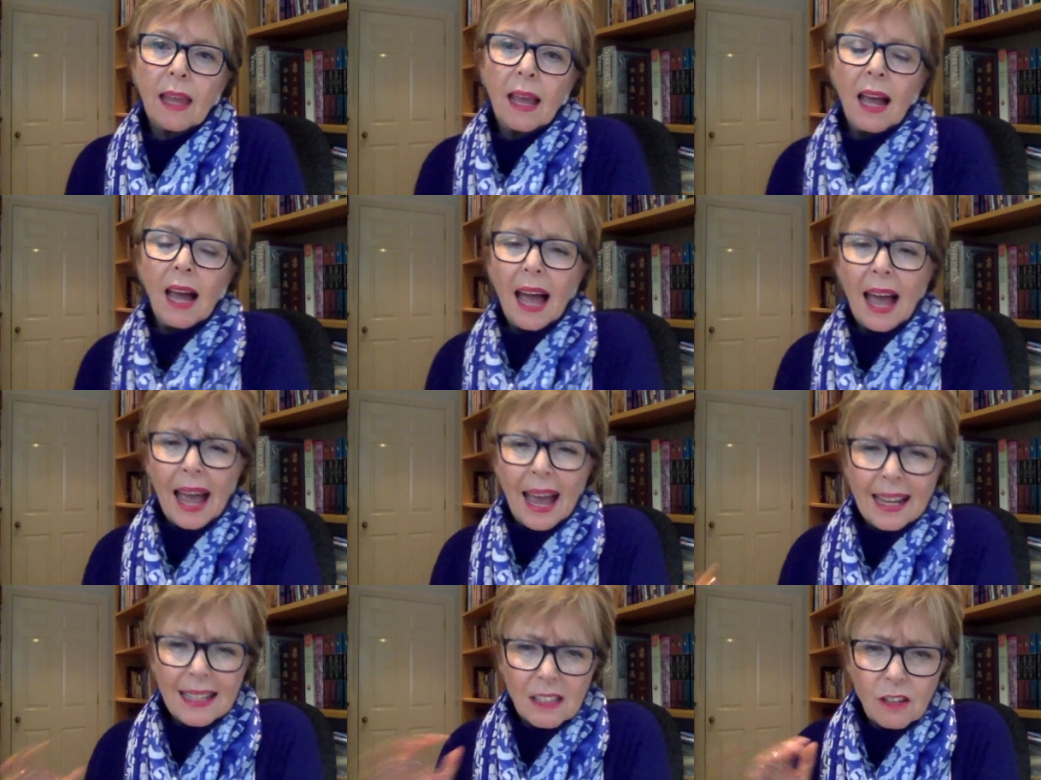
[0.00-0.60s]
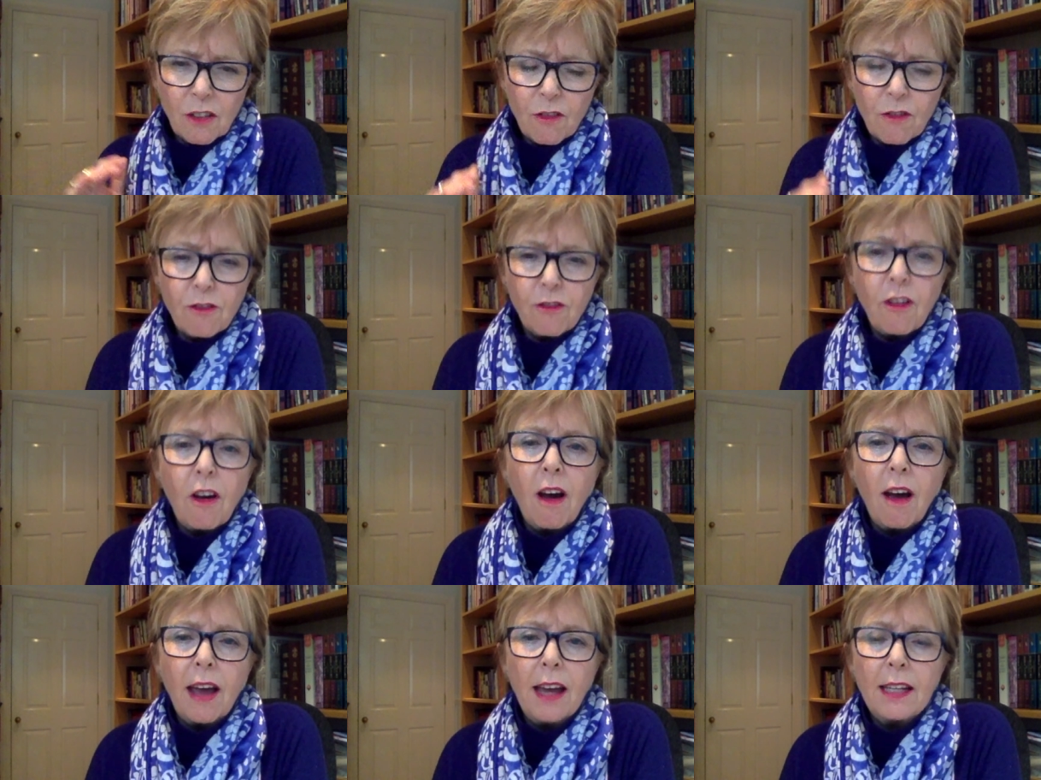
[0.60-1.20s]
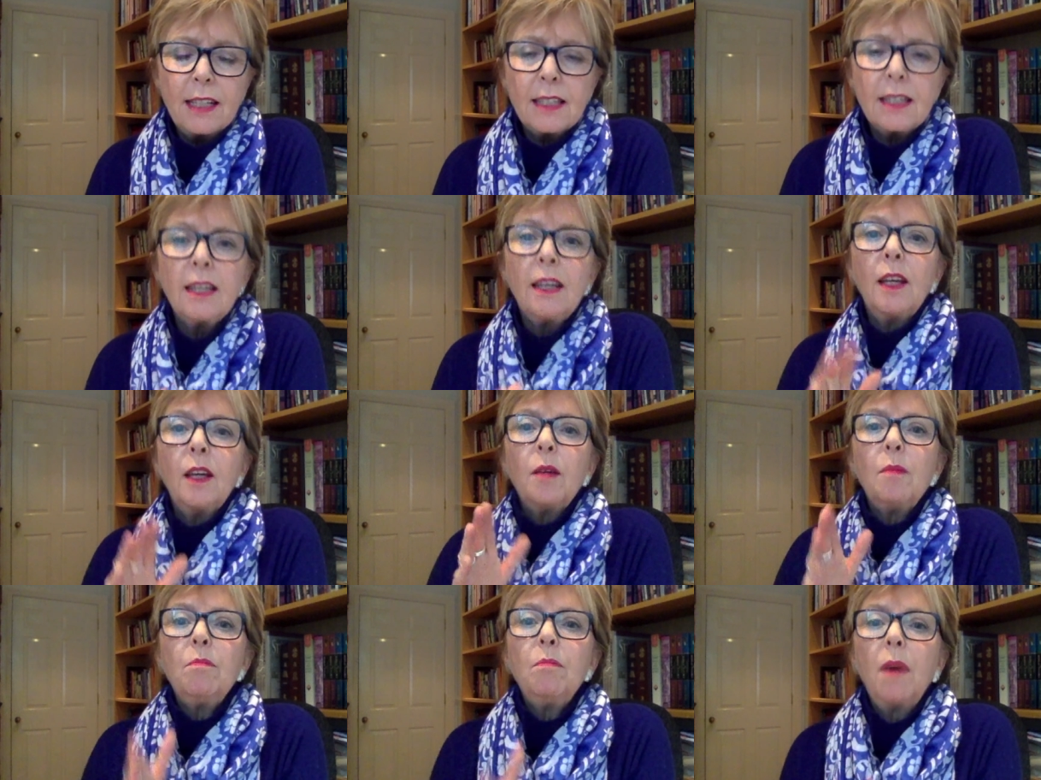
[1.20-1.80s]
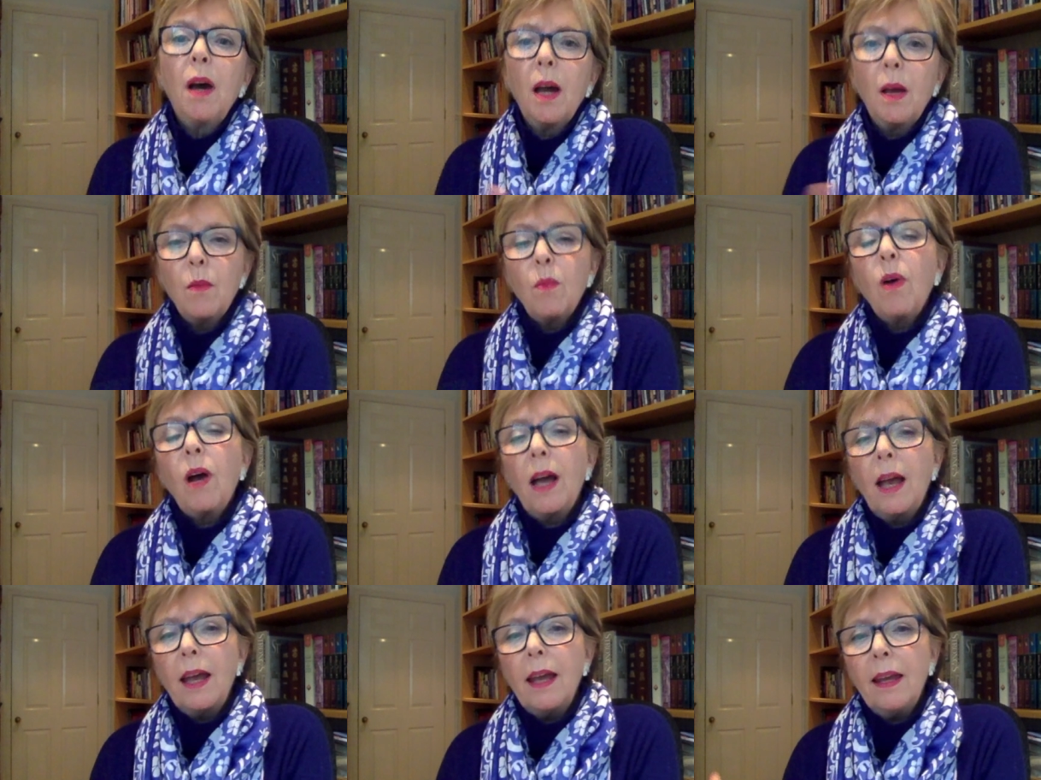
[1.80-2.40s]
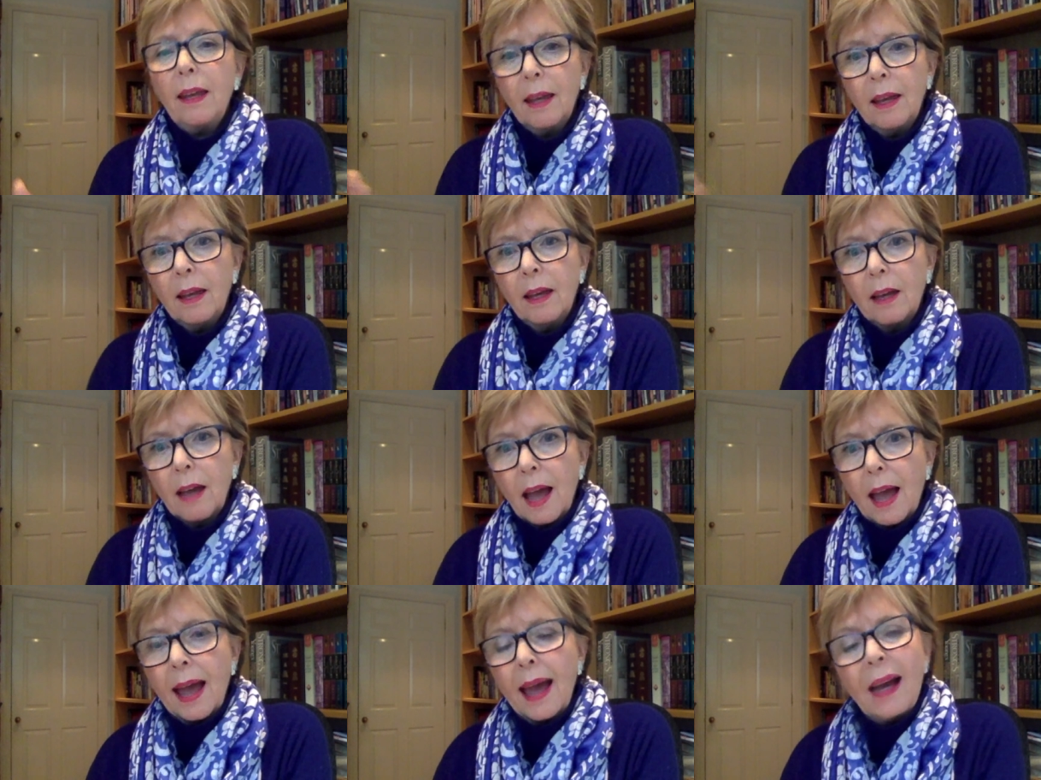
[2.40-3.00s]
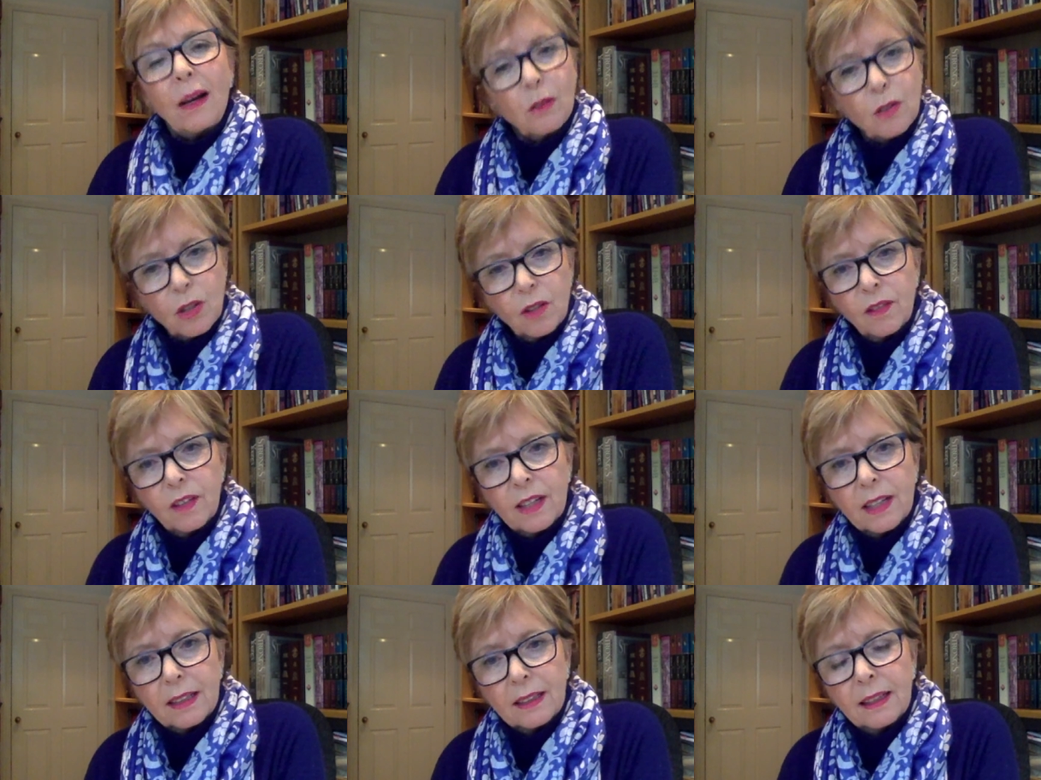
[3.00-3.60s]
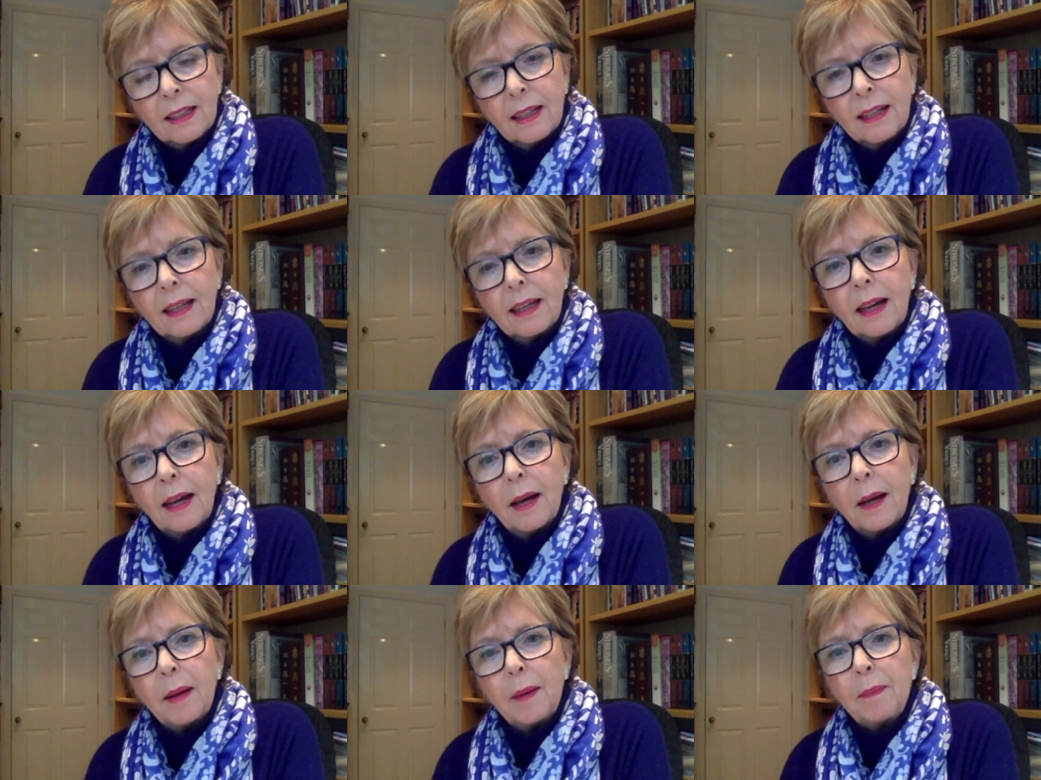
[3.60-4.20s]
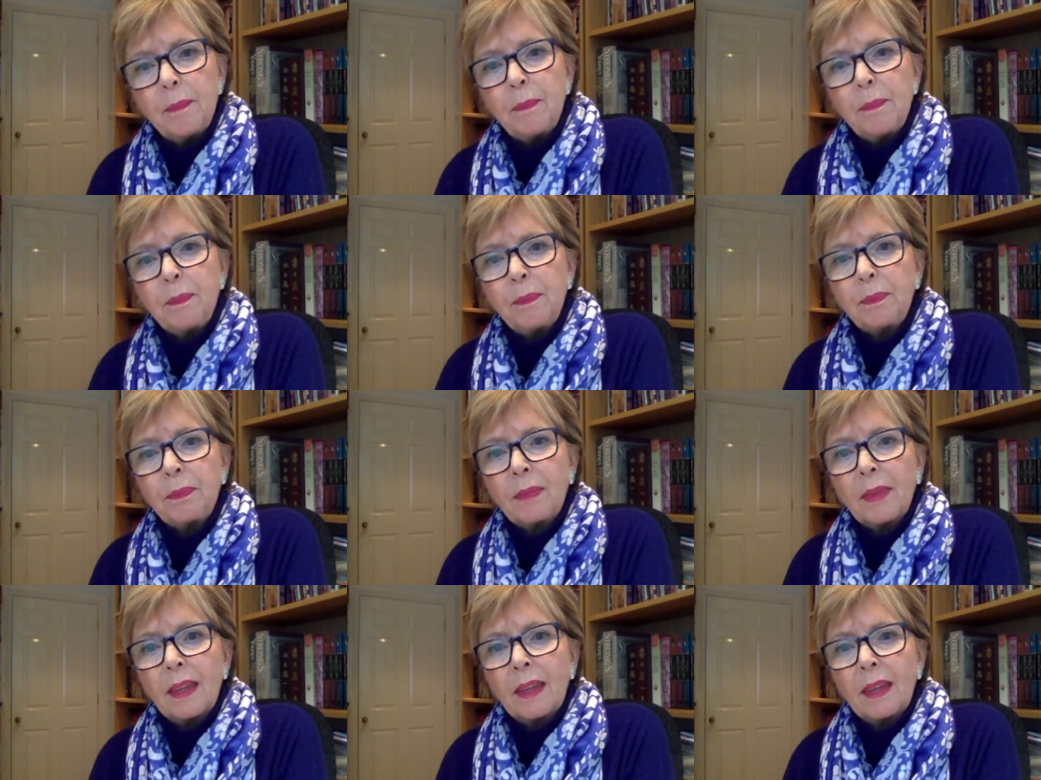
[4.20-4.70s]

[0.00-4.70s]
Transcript: I had to fight my way out of it. Um,